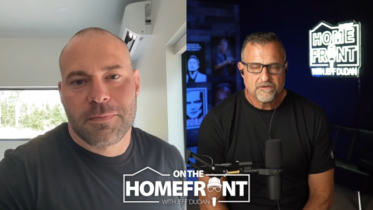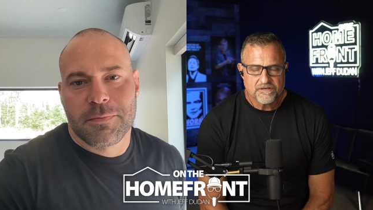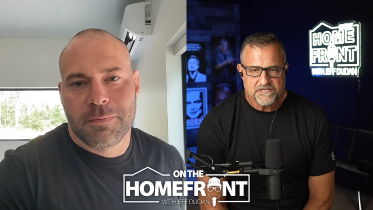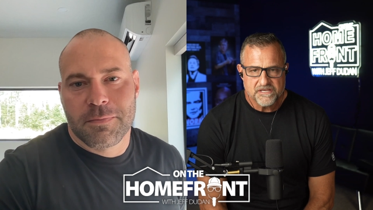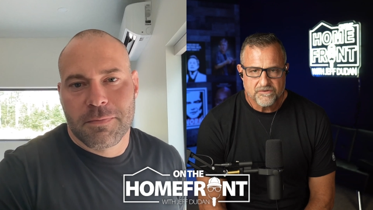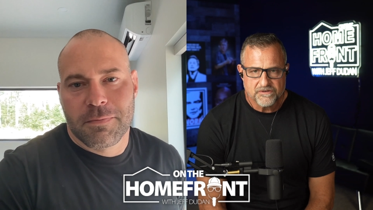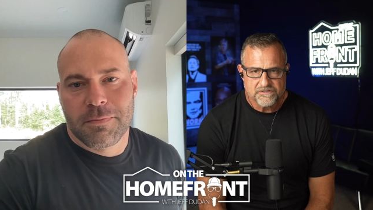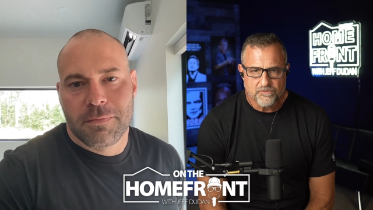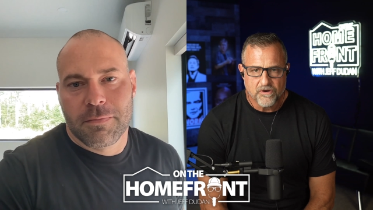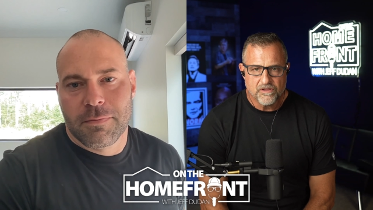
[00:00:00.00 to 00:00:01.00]
Speaker 1: continuing
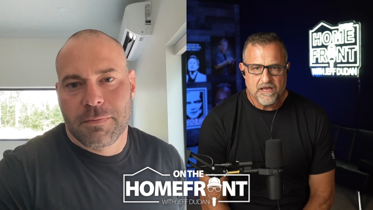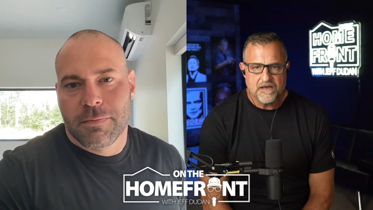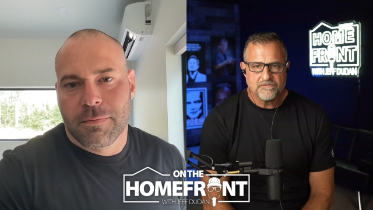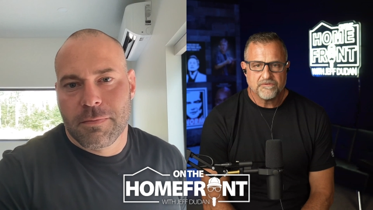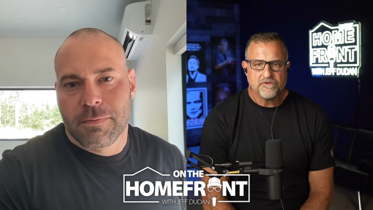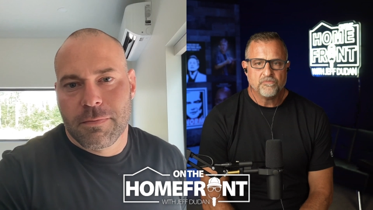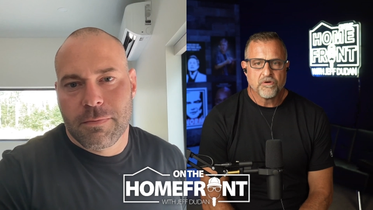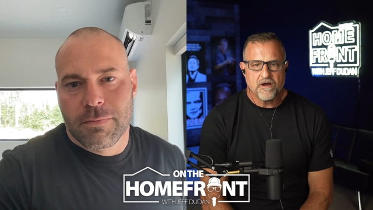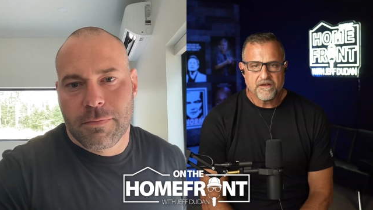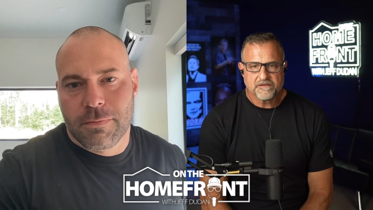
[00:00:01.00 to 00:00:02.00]
to roll out new
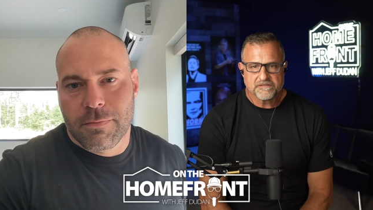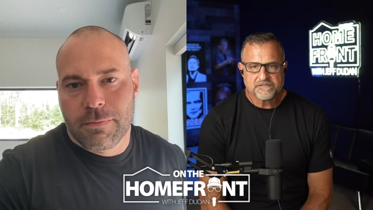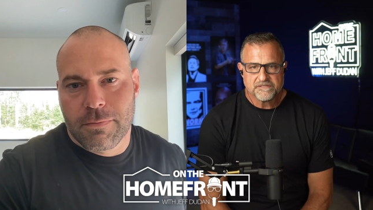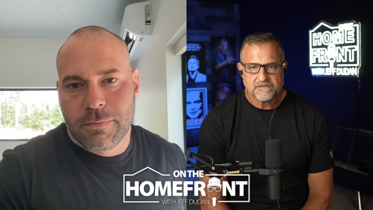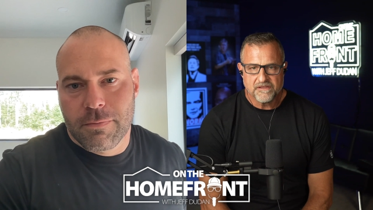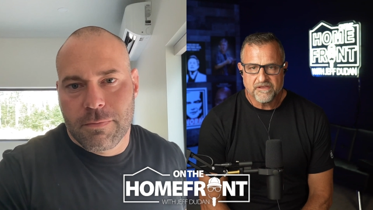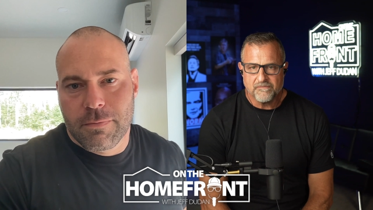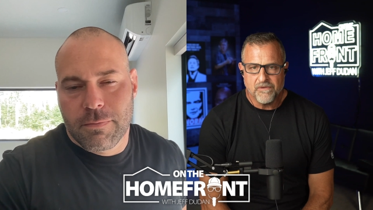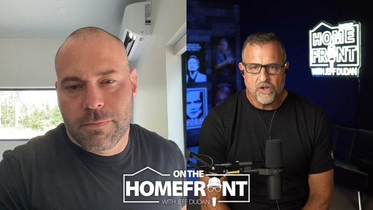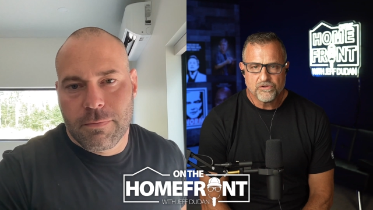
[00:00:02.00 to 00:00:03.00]
products. I
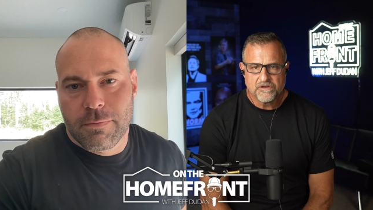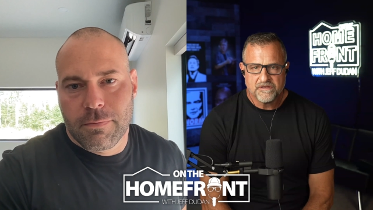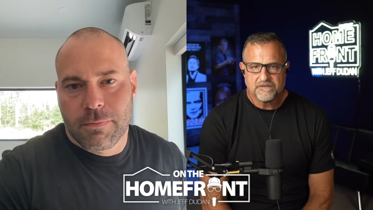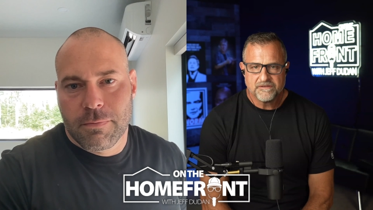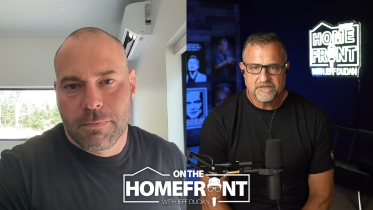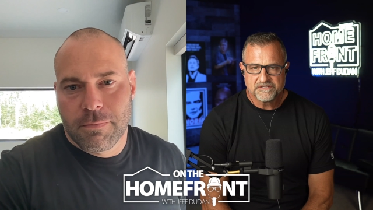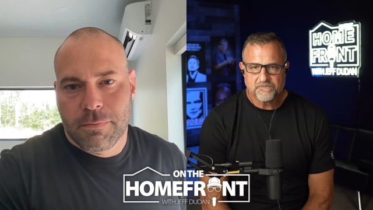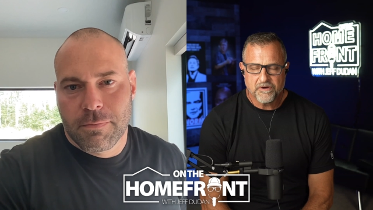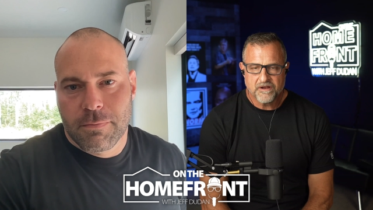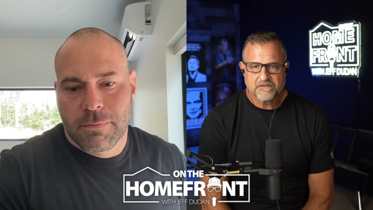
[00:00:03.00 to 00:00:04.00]
think Mölk is
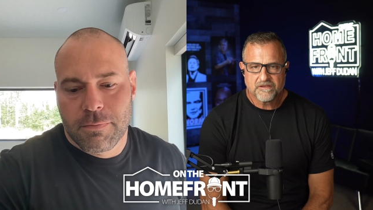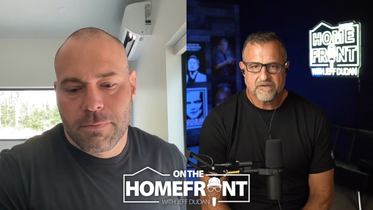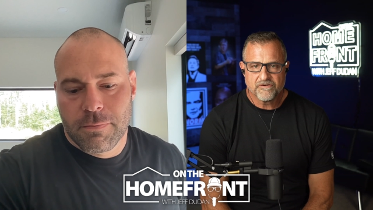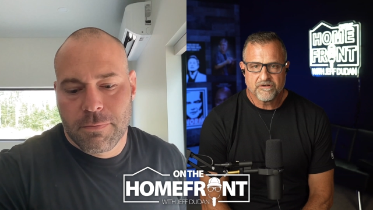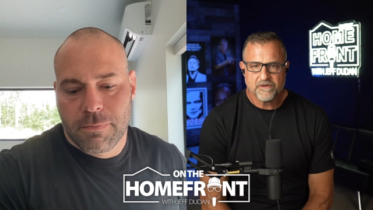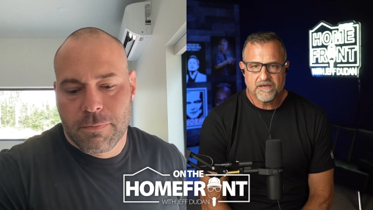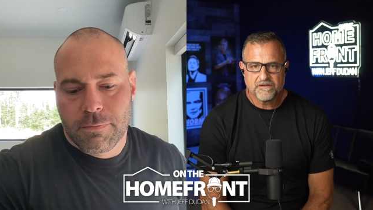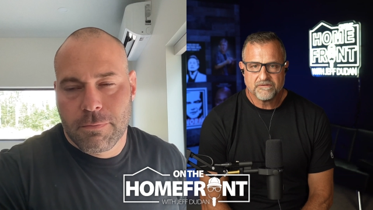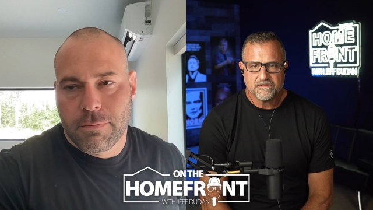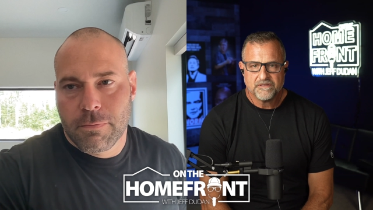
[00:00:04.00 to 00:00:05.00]
a product that I've heard about